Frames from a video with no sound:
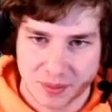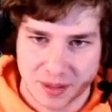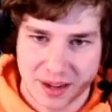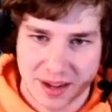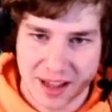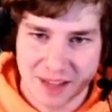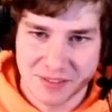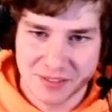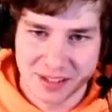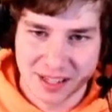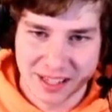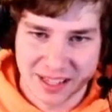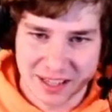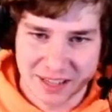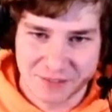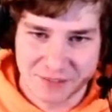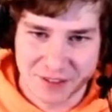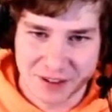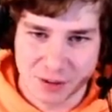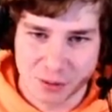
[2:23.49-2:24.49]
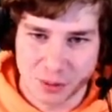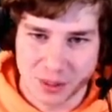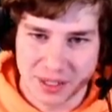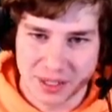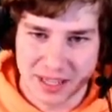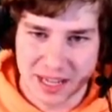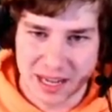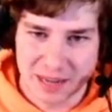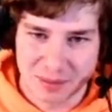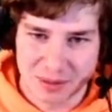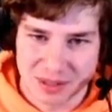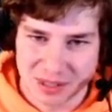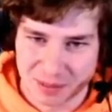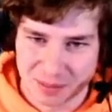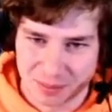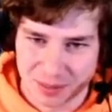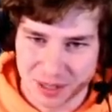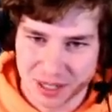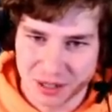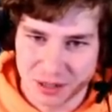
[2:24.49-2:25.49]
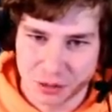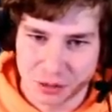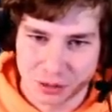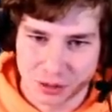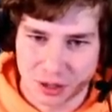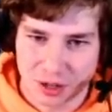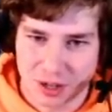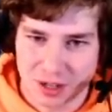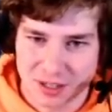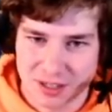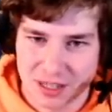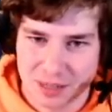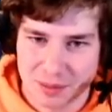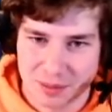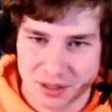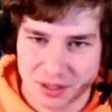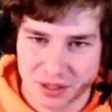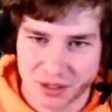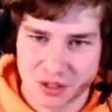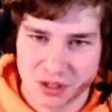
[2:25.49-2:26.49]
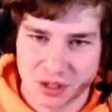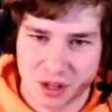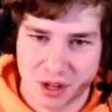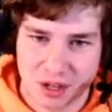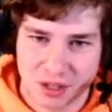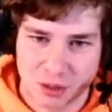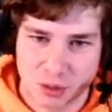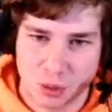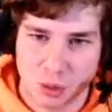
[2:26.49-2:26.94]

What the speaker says: And having like infinite wing cap is a pretty cool concept because there's a lot of